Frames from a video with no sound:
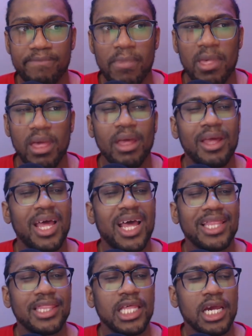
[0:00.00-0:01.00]
I
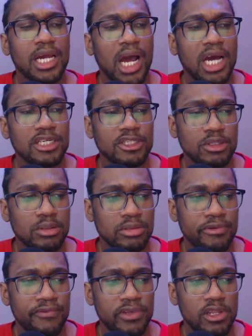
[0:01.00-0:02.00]
think I saw a
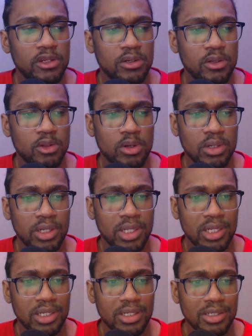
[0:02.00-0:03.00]
video the other
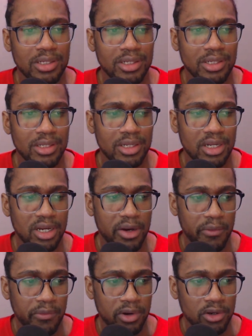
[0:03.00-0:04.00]
day
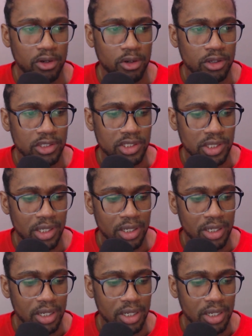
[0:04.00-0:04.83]
where a girl said,